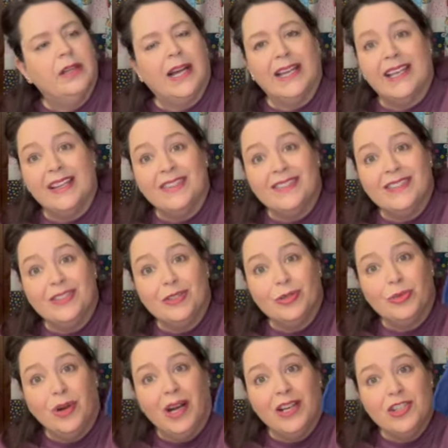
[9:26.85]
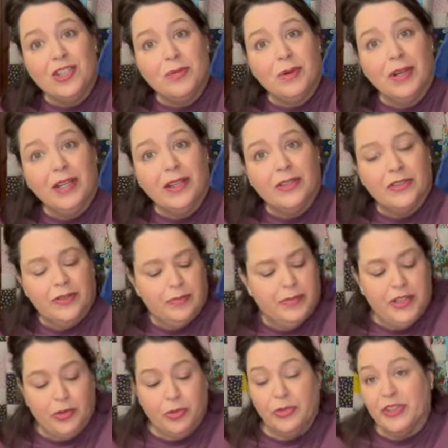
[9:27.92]
I guess this is why she bought it, because
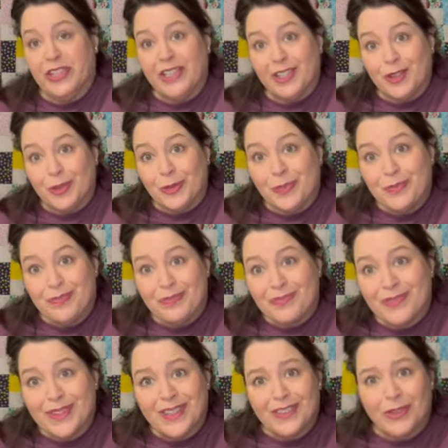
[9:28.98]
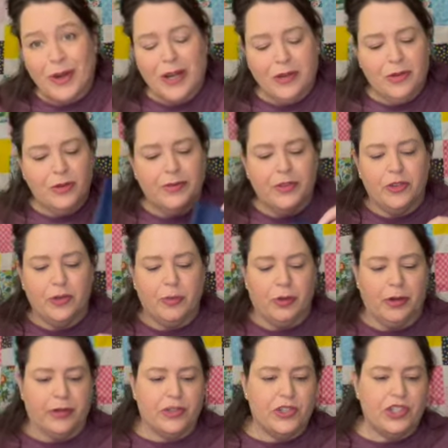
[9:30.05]
this was in here. So I don't know if this is
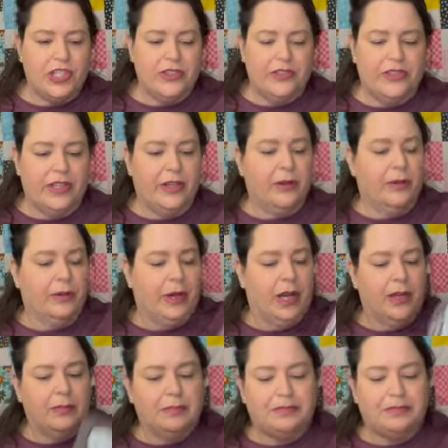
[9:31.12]
part of the sheet set or not.